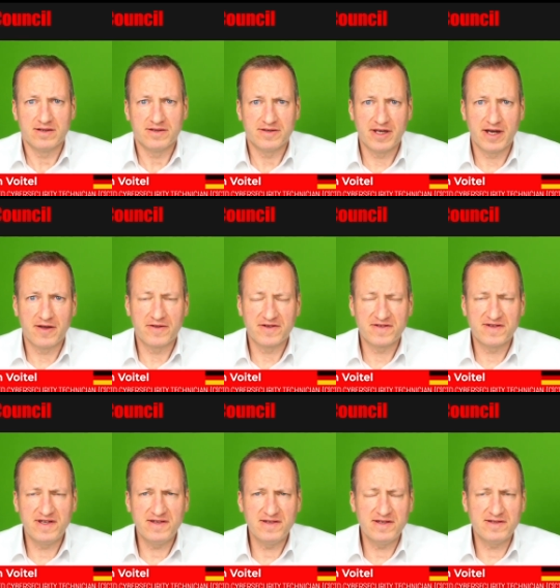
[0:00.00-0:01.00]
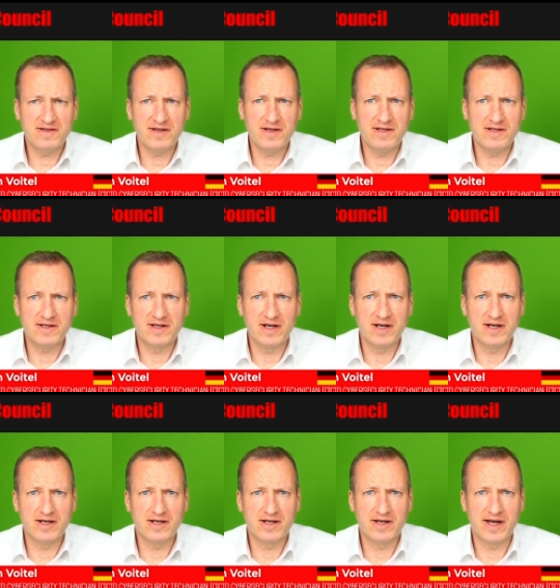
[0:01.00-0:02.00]
Yeah, the CCT
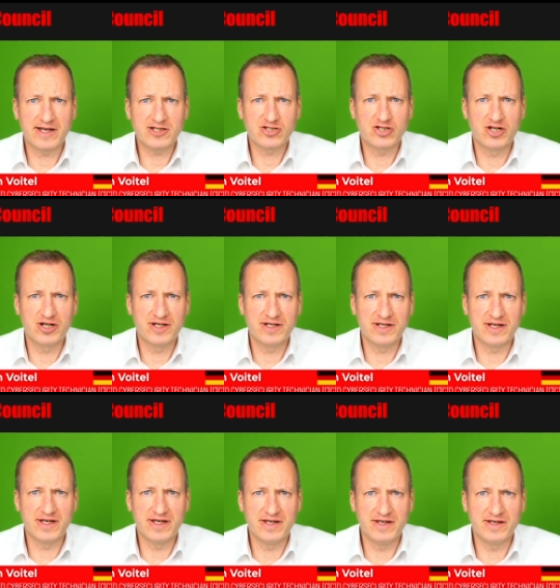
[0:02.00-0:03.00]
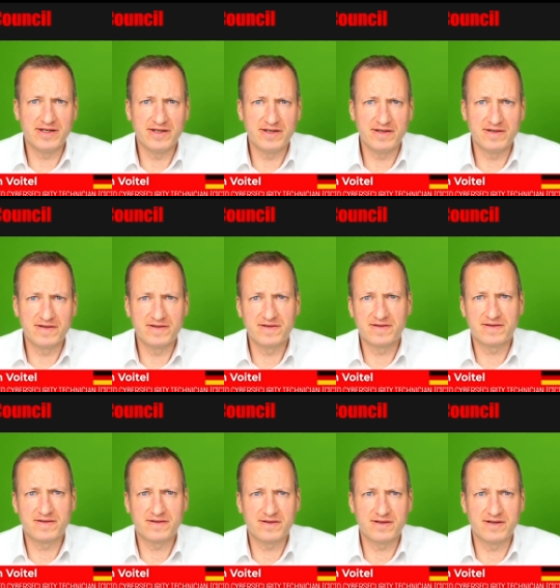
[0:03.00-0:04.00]
actually is